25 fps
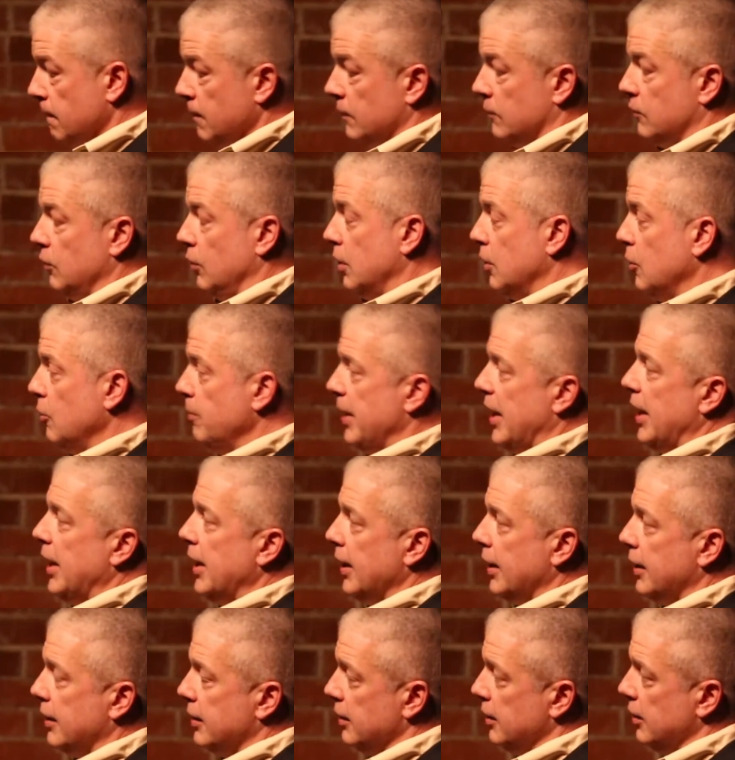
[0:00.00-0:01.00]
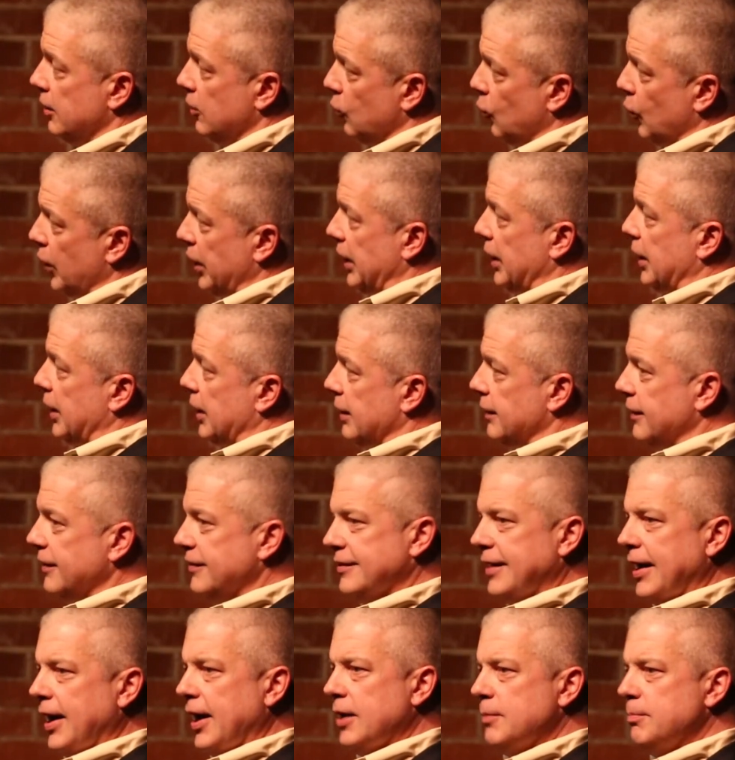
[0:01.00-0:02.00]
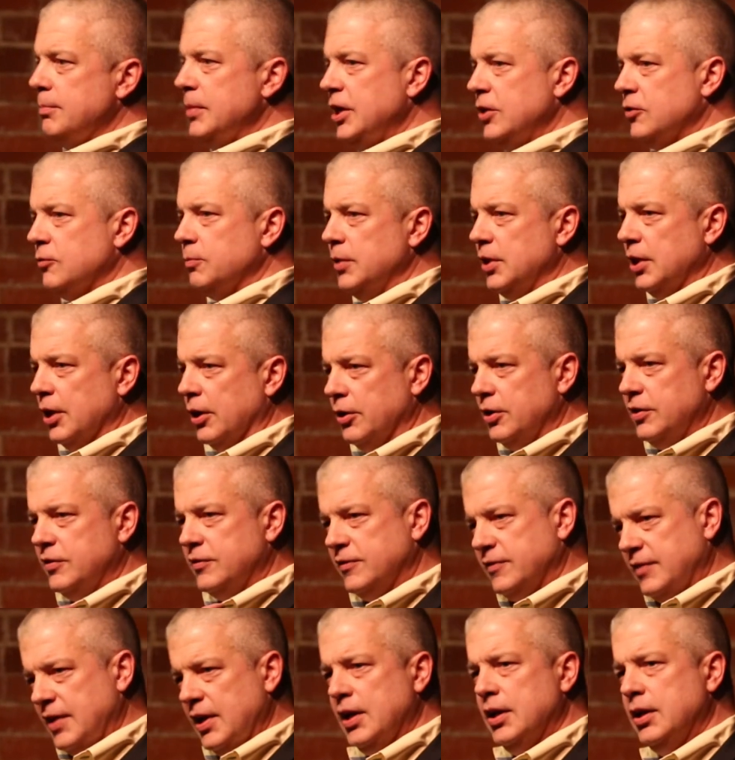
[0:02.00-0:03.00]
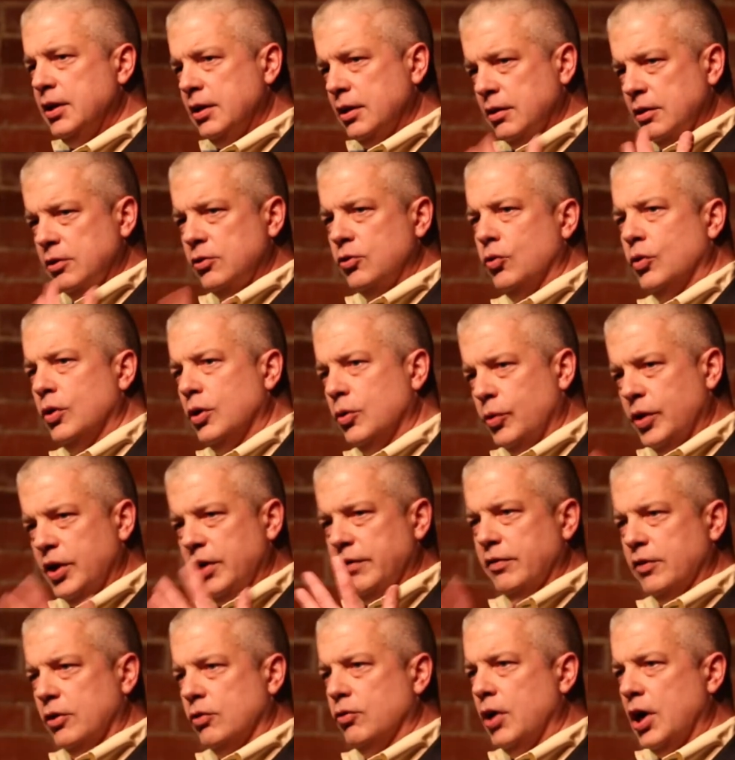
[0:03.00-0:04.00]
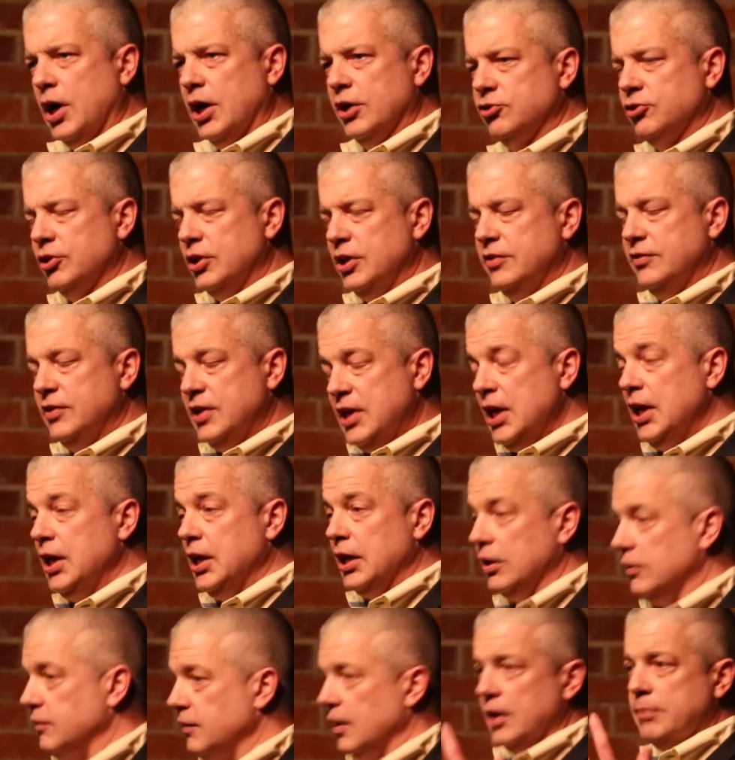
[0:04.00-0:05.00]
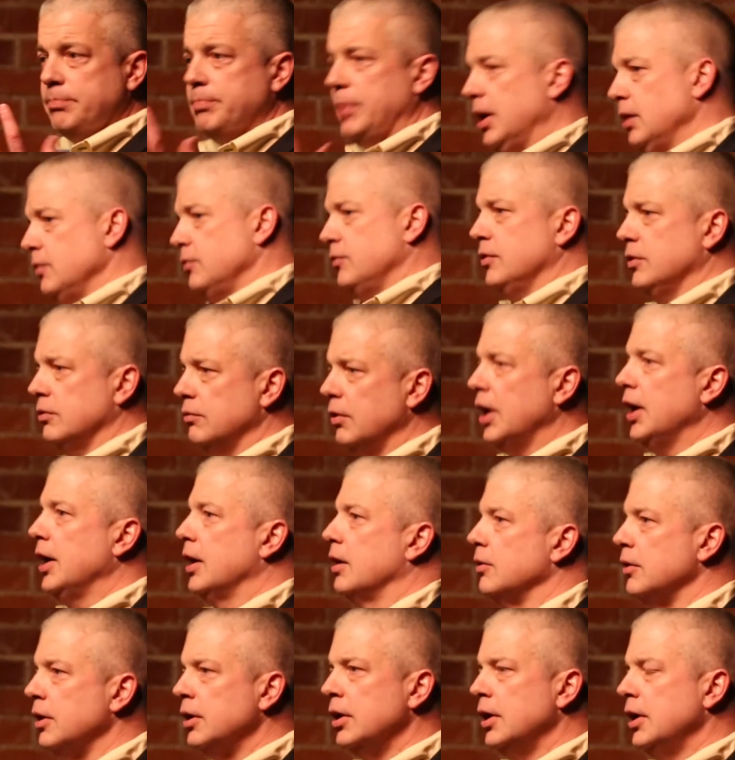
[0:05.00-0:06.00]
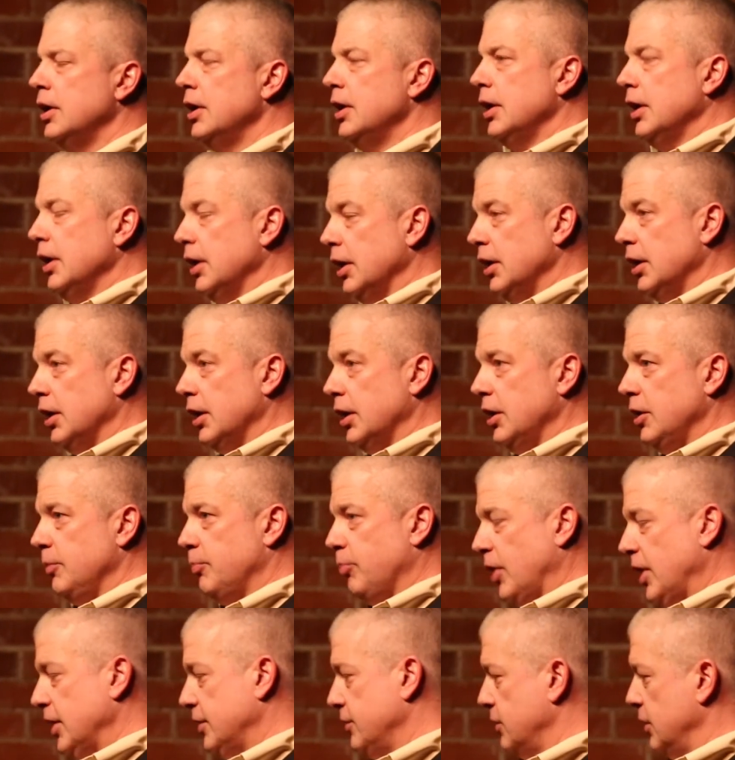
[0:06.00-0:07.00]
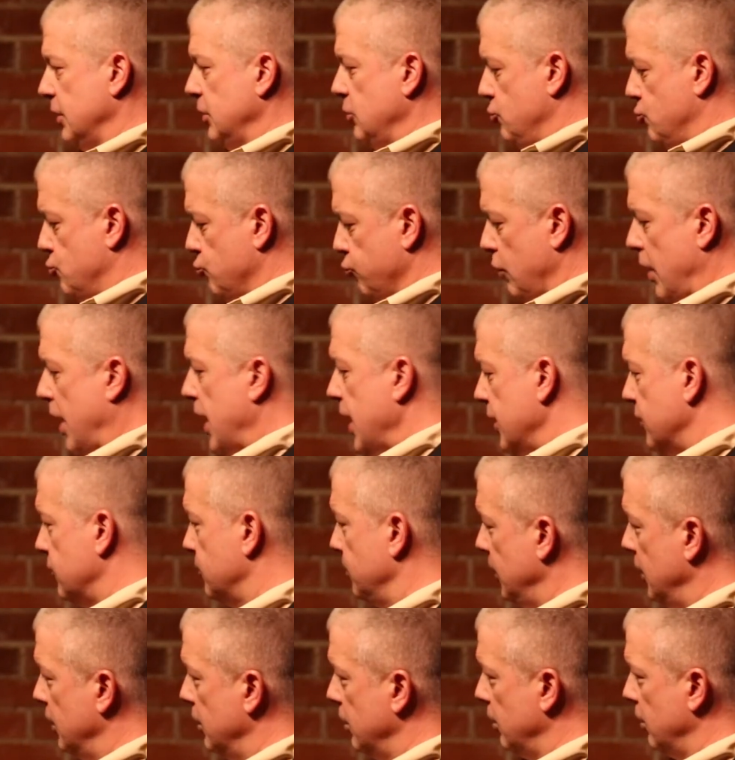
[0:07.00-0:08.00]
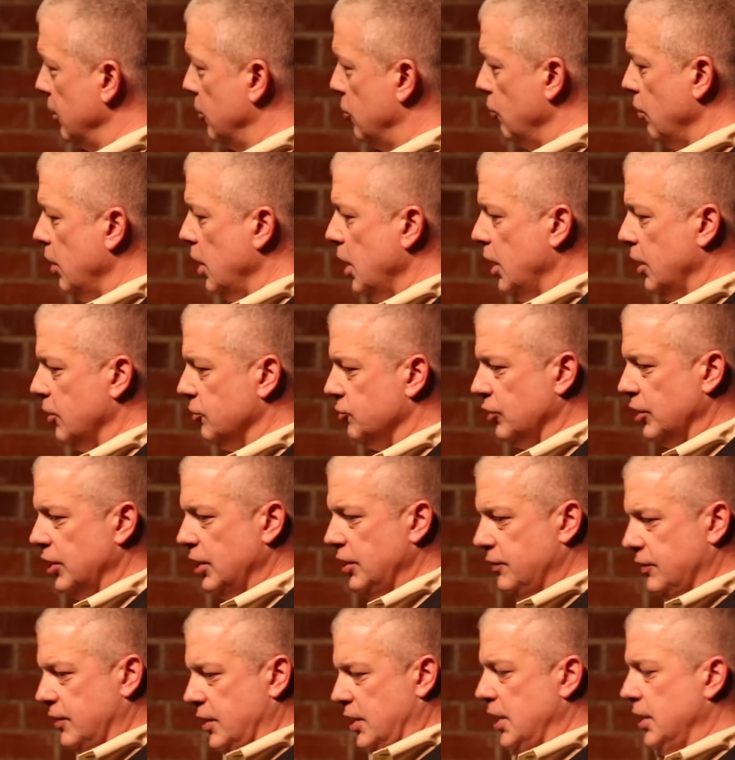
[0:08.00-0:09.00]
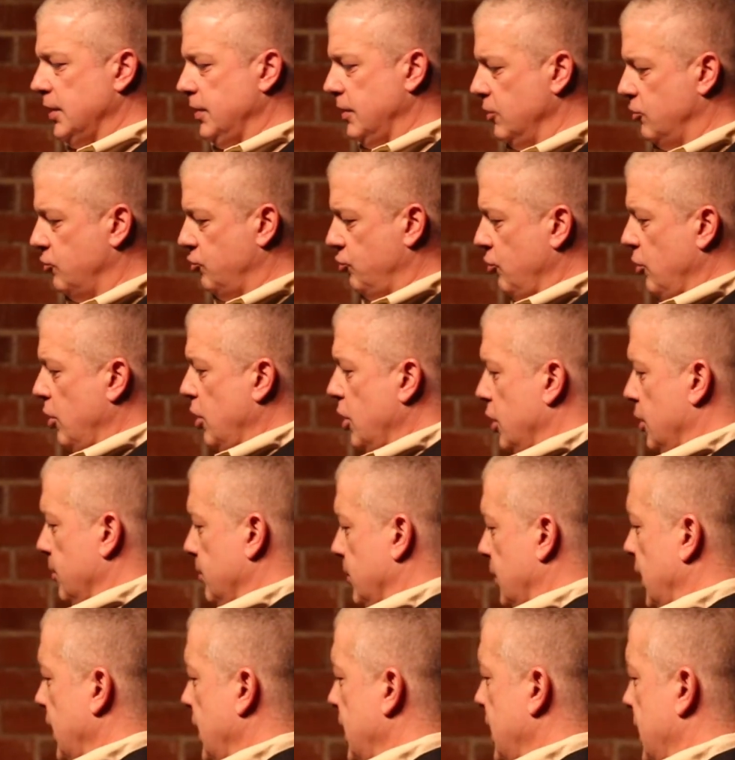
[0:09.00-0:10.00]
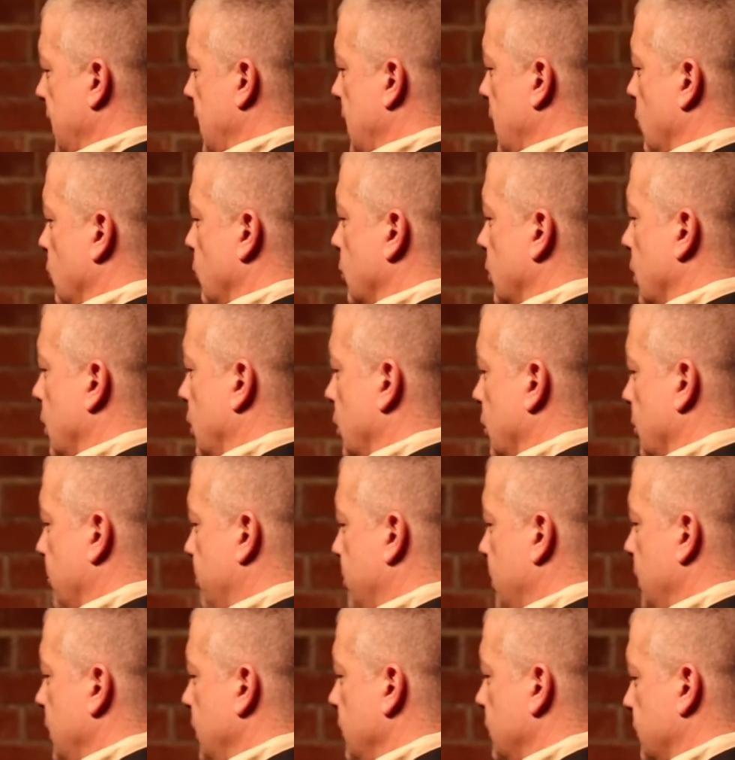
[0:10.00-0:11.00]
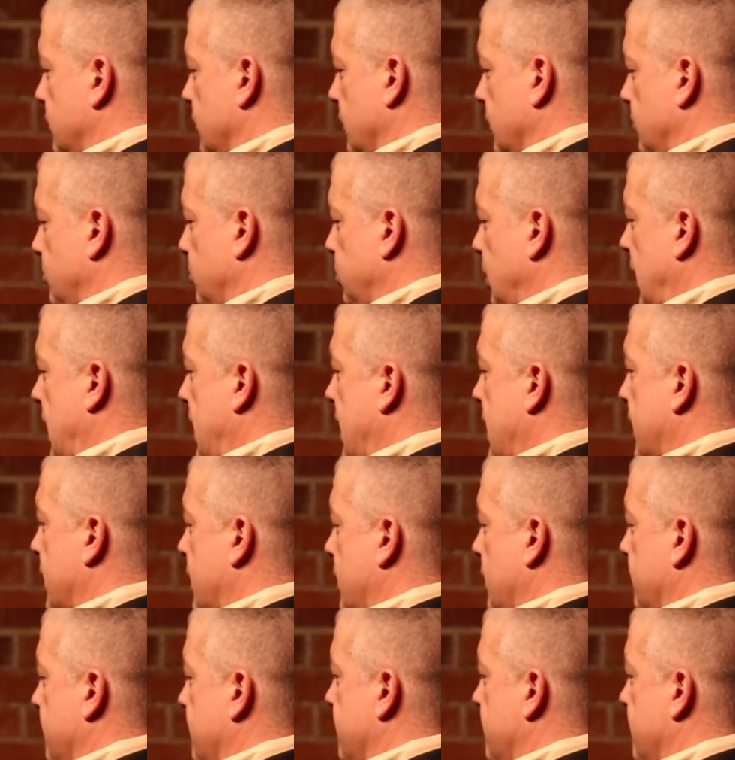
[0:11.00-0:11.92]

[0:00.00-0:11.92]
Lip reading: So I go back in a week, and this guy meets me there. He's standing in the doorway of the garage, and he's giddy. He's like bouncing around. And he practically drags me into the garage, and he's got the charm laid out on a piece of black